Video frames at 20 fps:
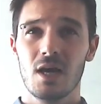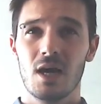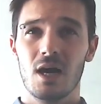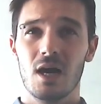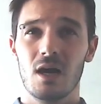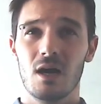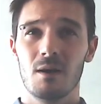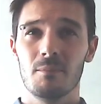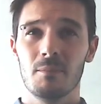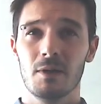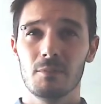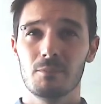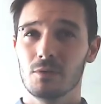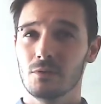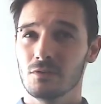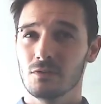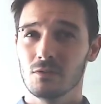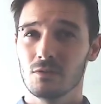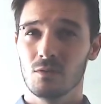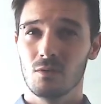My
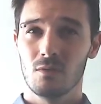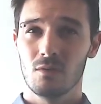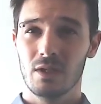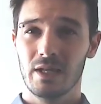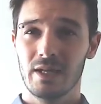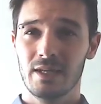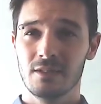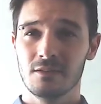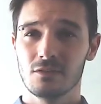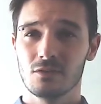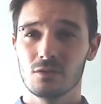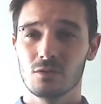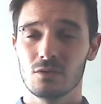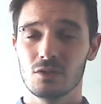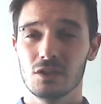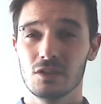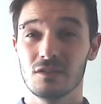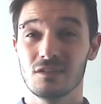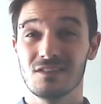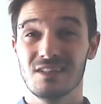personal answer
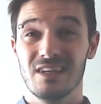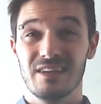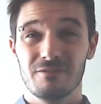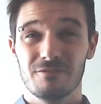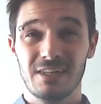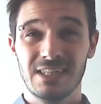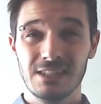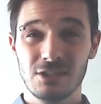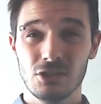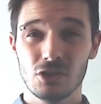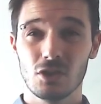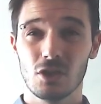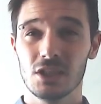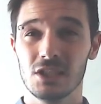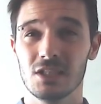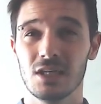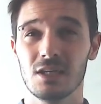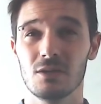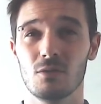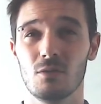is
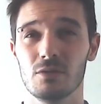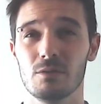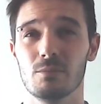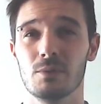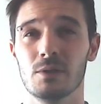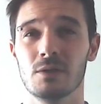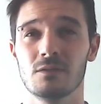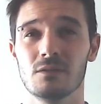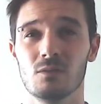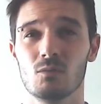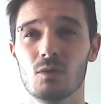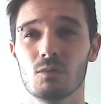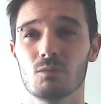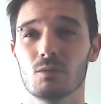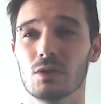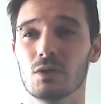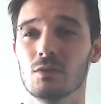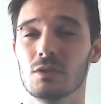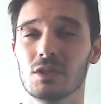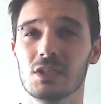eventually. That all depends on what we're
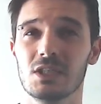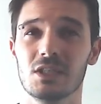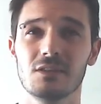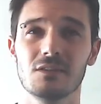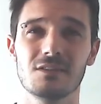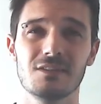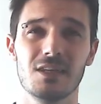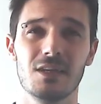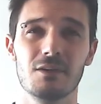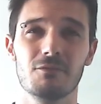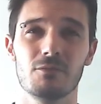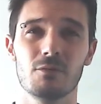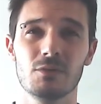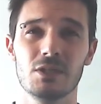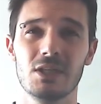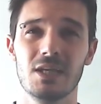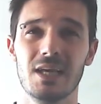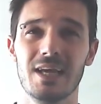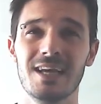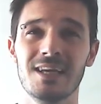going to get today from
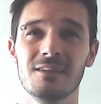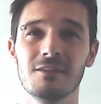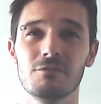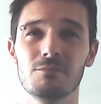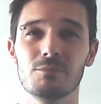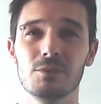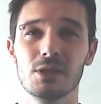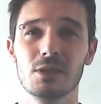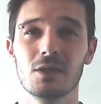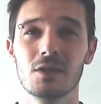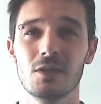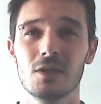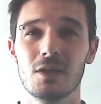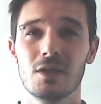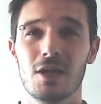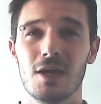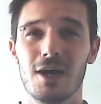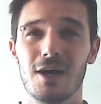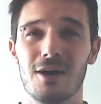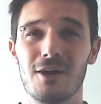the NFP.
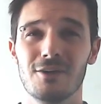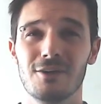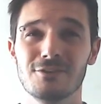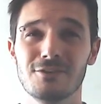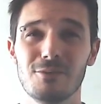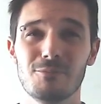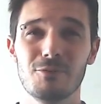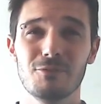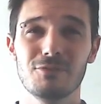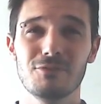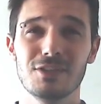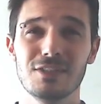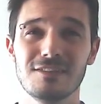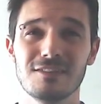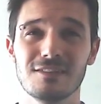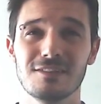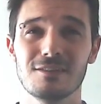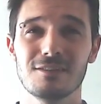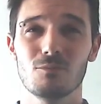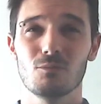On top of
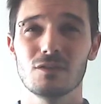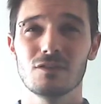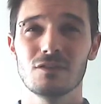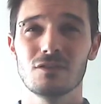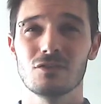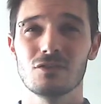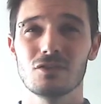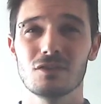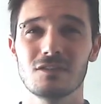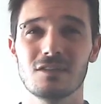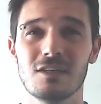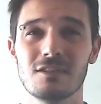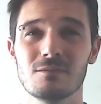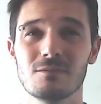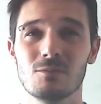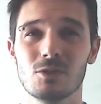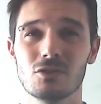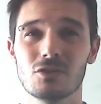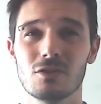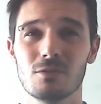this, as it wasn't just as
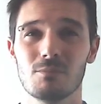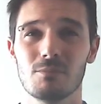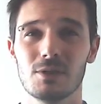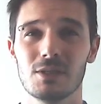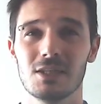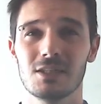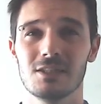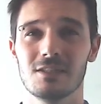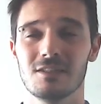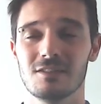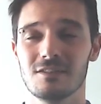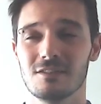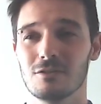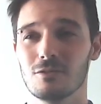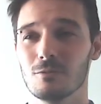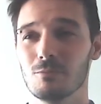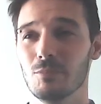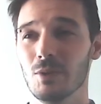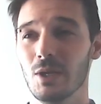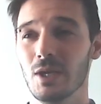much complicated as it
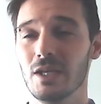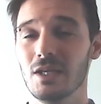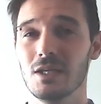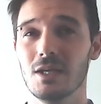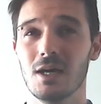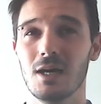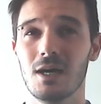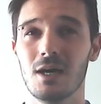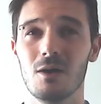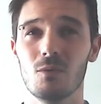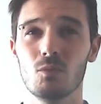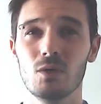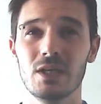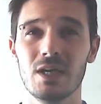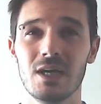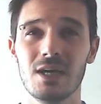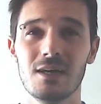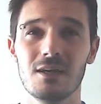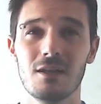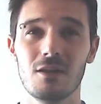could be, we
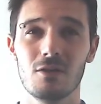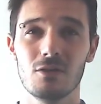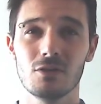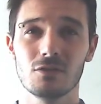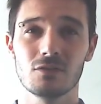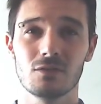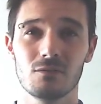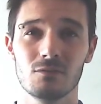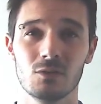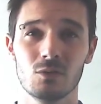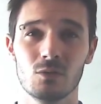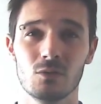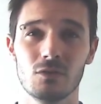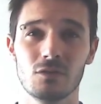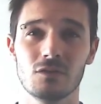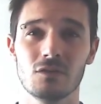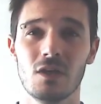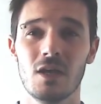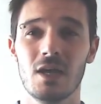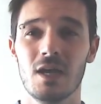had lots of
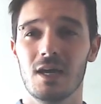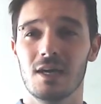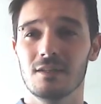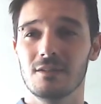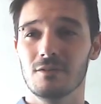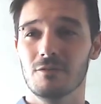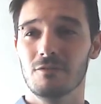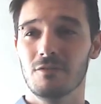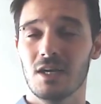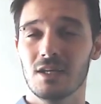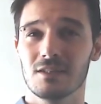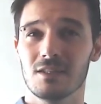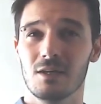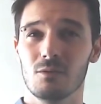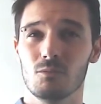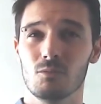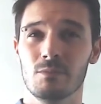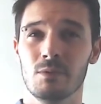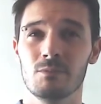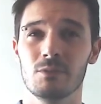noise, and the fact
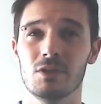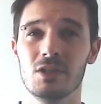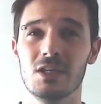that, remember,